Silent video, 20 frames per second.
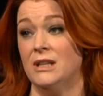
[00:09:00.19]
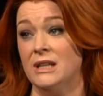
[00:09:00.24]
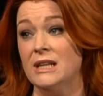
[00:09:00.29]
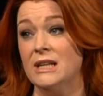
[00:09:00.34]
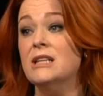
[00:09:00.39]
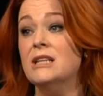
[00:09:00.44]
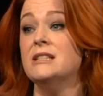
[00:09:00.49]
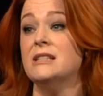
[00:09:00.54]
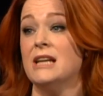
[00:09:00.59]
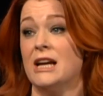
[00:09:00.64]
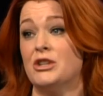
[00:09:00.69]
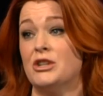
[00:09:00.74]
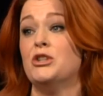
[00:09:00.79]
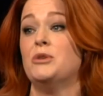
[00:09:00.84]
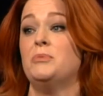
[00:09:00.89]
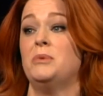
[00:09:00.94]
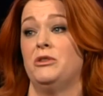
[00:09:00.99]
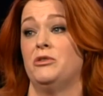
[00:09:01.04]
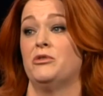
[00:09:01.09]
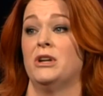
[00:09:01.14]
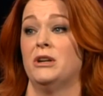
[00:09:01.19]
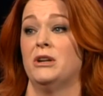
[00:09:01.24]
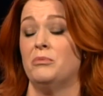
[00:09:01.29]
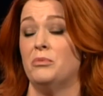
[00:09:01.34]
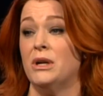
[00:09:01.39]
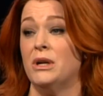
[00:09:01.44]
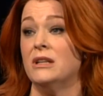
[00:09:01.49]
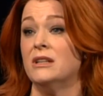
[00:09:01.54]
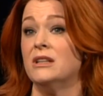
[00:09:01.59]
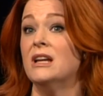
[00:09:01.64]
It is actually being
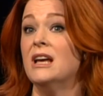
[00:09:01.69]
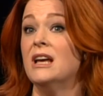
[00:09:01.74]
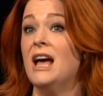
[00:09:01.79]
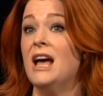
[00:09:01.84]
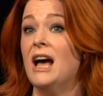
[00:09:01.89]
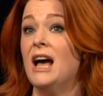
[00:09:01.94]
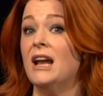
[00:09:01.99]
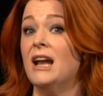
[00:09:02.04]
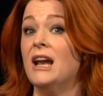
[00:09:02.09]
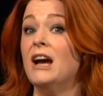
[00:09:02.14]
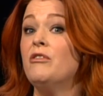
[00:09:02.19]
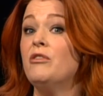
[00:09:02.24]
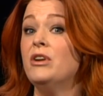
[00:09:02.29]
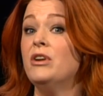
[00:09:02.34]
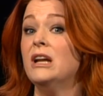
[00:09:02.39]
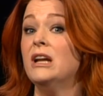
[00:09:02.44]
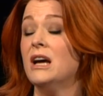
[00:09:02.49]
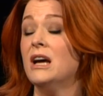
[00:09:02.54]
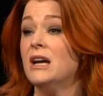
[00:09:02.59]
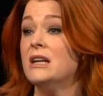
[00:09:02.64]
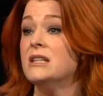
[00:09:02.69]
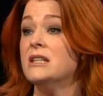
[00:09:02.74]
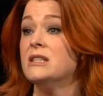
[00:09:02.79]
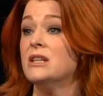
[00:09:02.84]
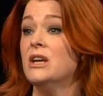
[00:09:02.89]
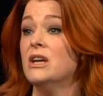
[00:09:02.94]
threatened, Brendan. And I realise...